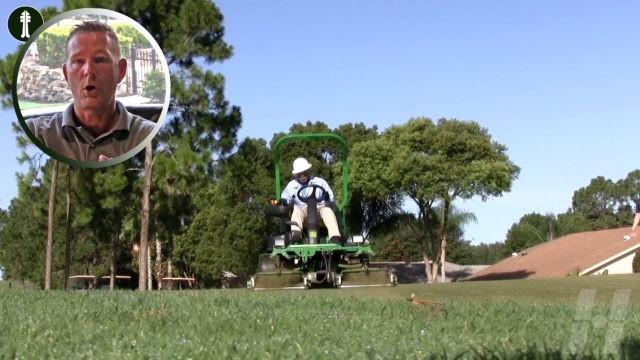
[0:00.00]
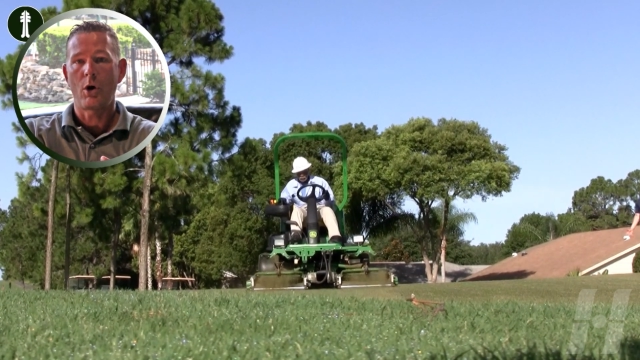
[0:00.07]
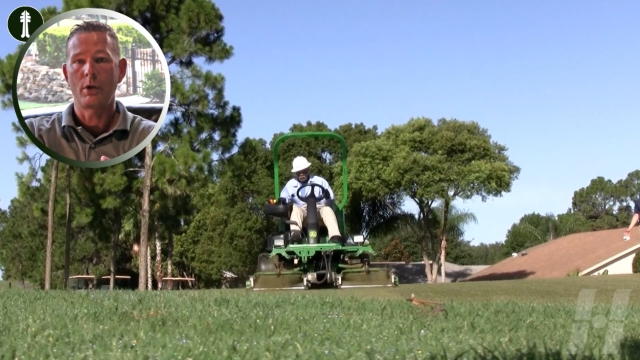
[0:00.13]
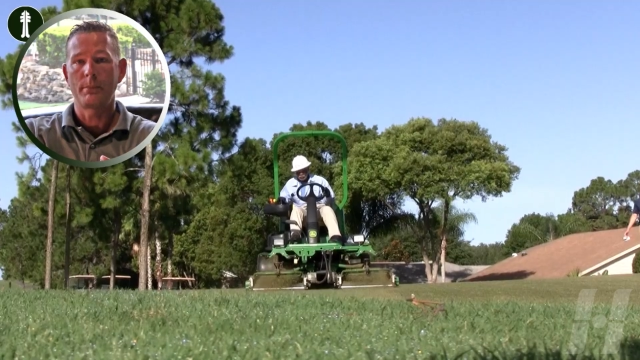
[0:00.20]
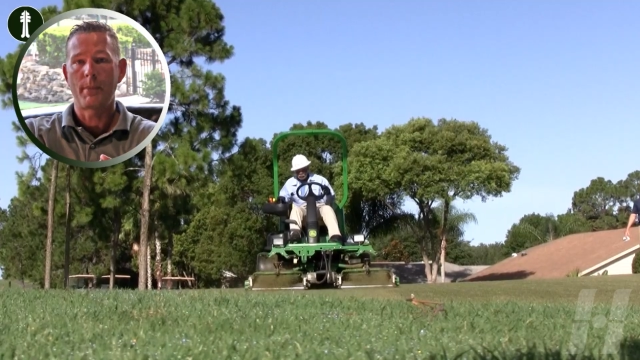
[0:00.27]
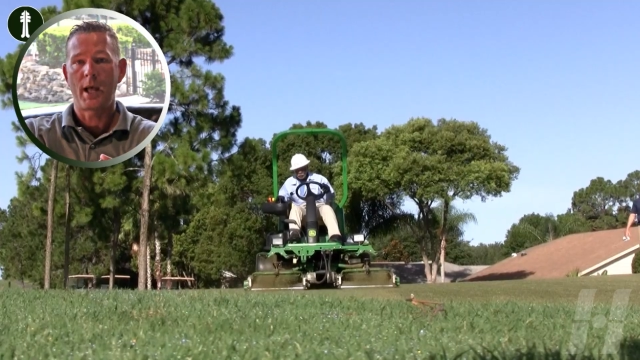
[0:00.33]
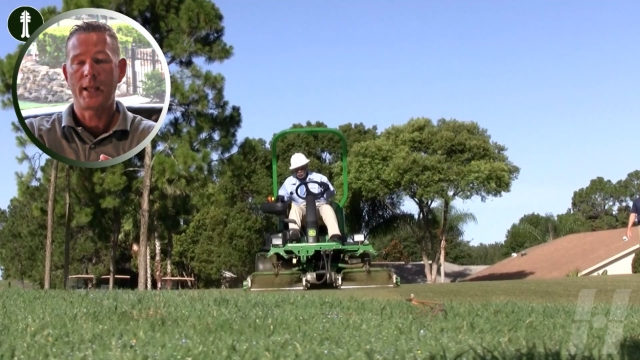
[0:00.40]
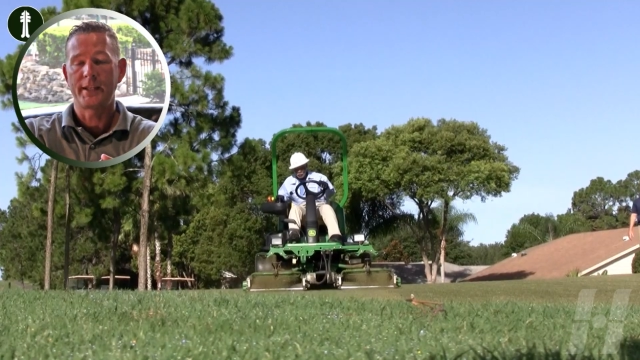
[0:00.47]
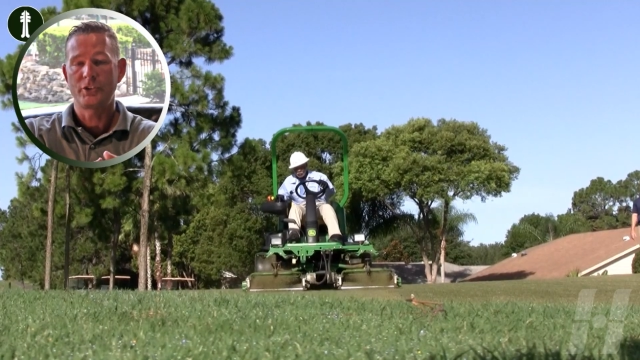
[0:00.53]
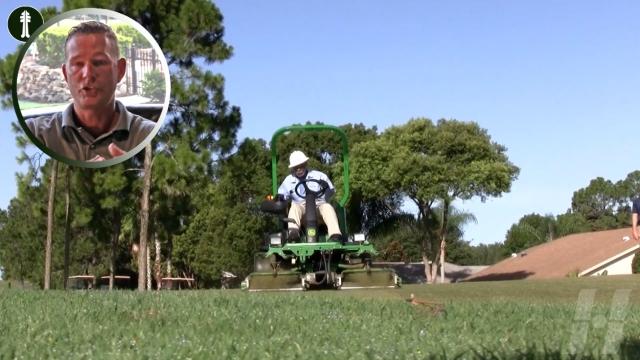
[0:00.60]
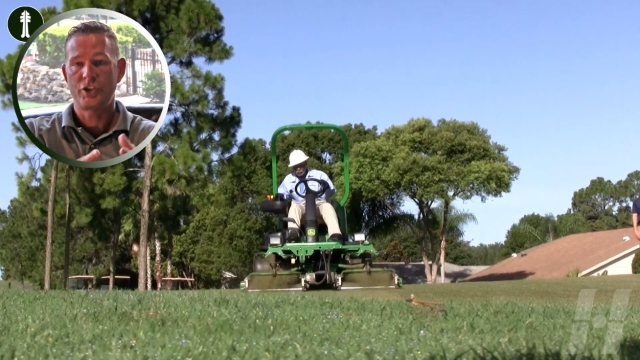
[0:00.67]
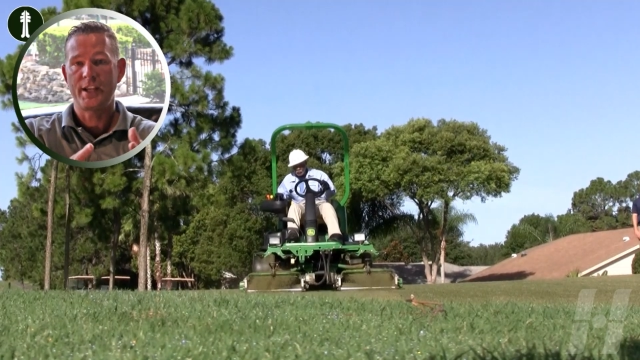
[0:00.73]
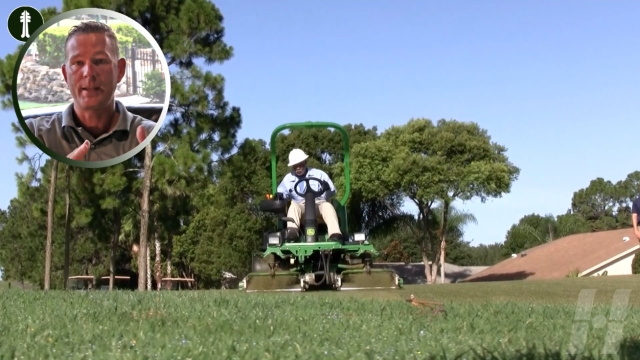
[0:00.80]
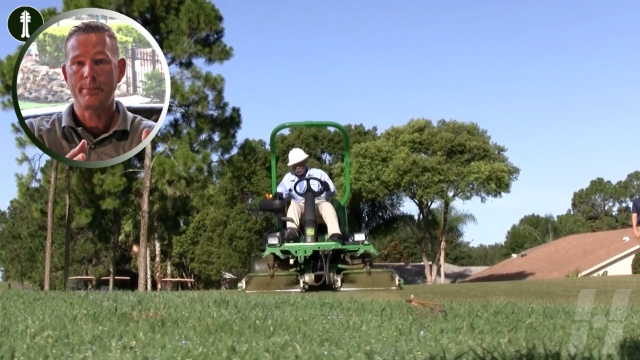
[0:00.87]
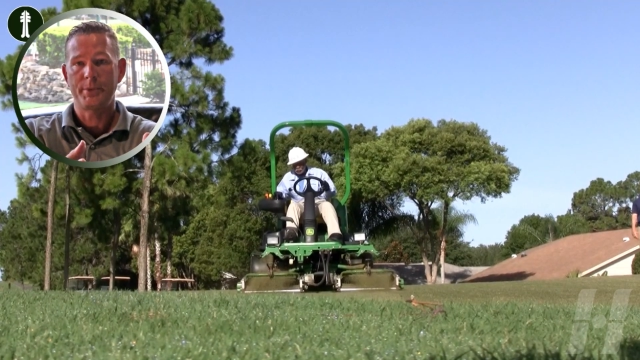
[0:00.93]
on my
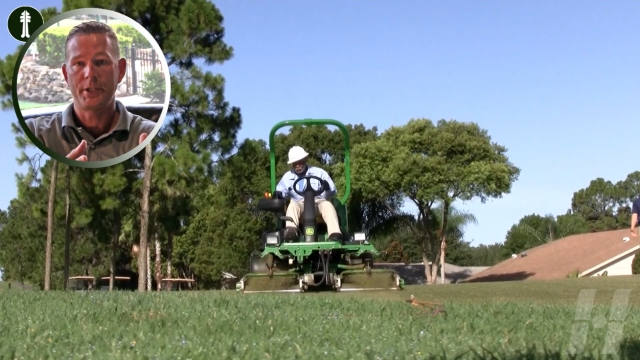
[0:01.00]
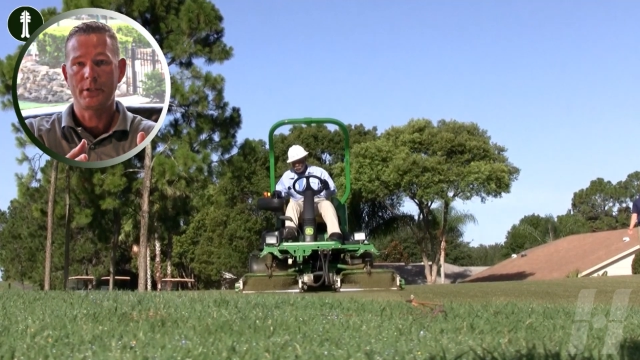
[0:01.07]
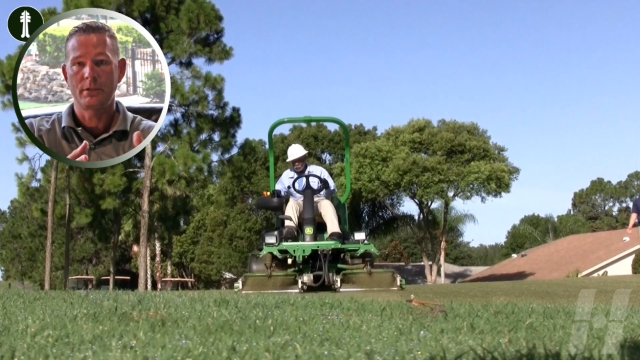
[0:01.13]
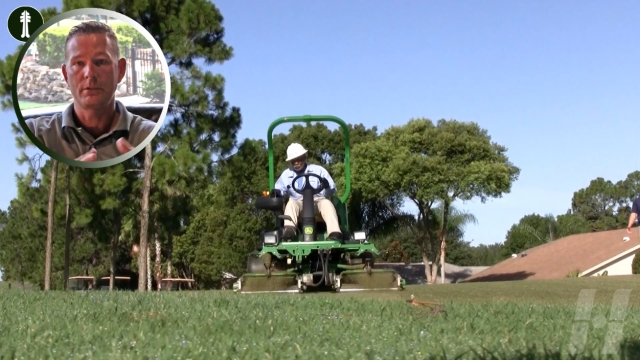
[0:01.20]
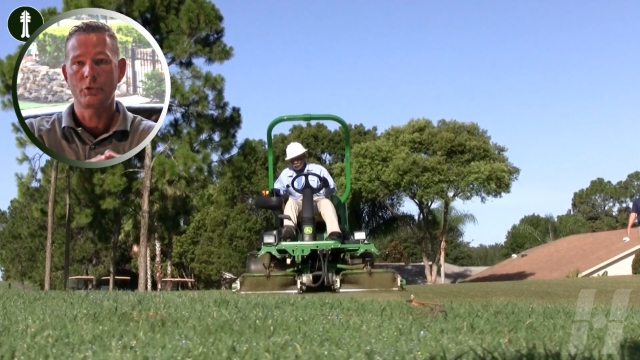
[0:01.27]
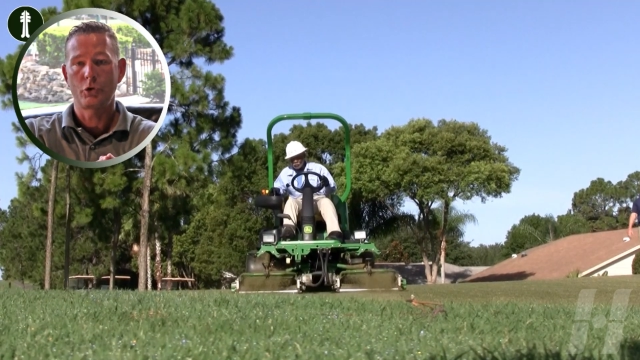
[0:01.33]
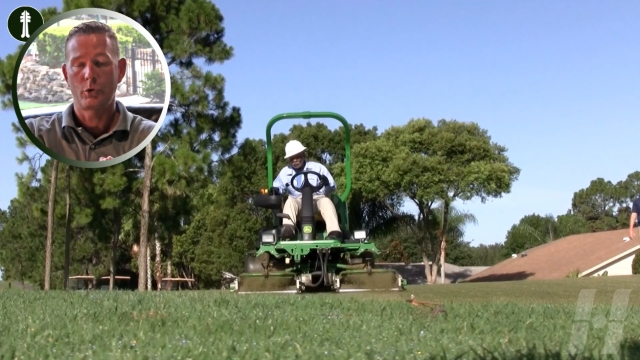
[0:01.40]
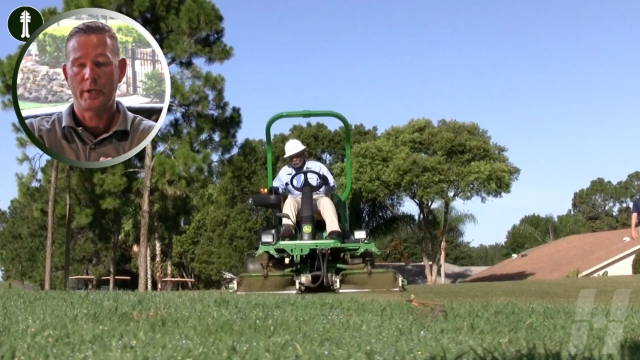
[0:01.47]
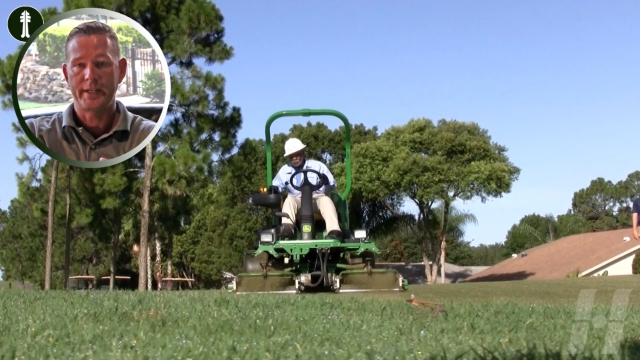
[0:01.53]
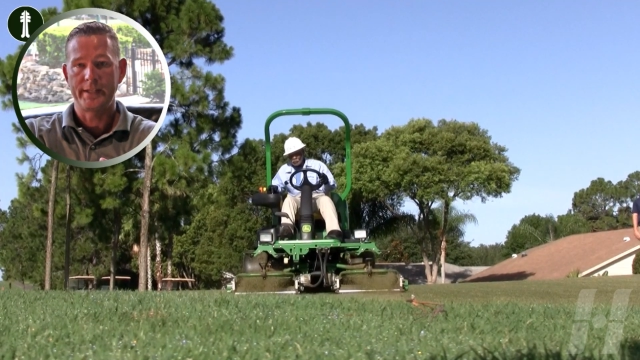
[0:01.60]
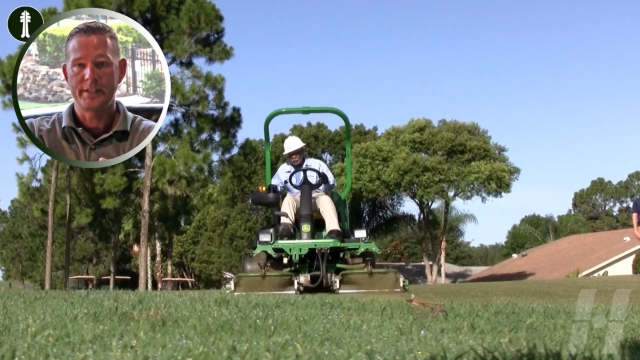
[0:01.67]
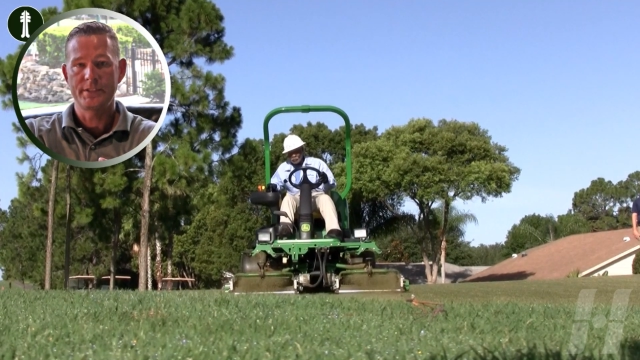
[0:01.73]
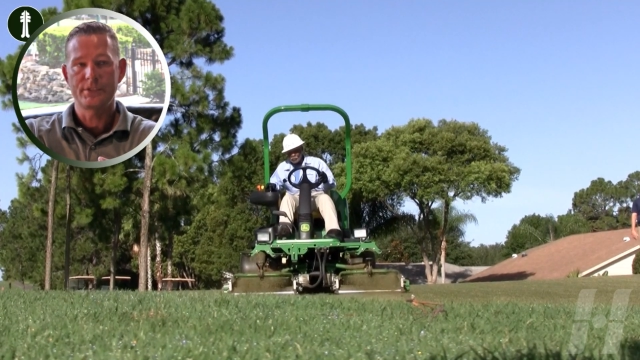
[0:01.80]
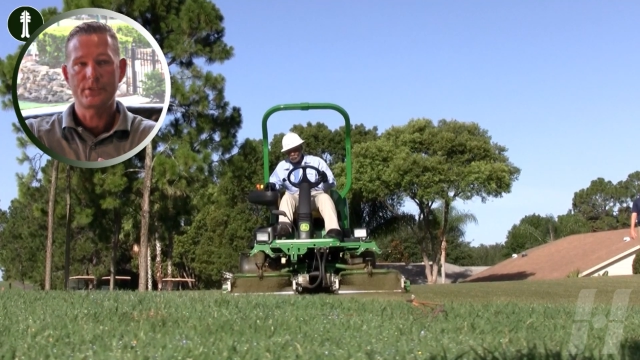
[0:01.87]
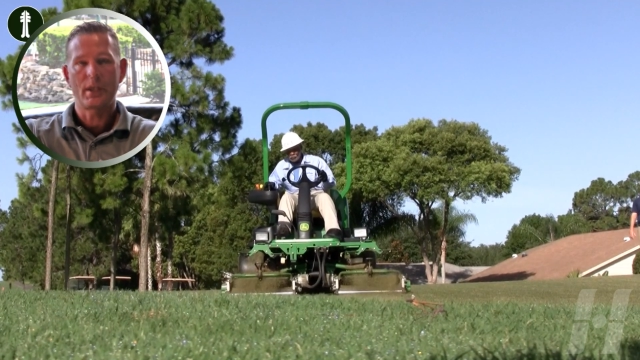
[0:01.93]
champion
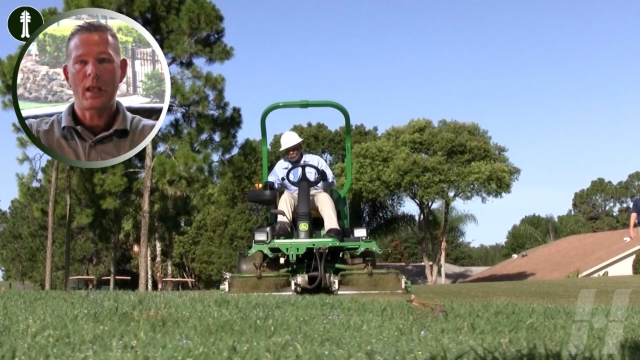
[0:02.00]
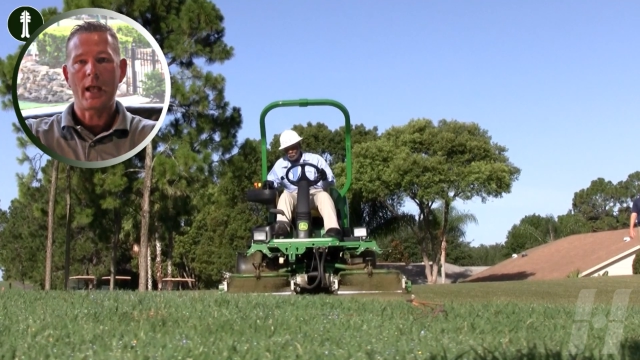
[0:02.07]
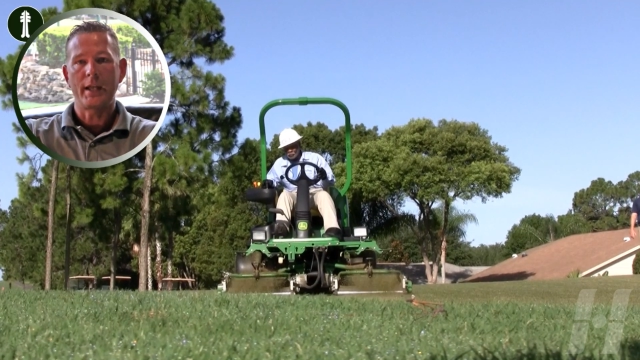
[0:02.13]
greens.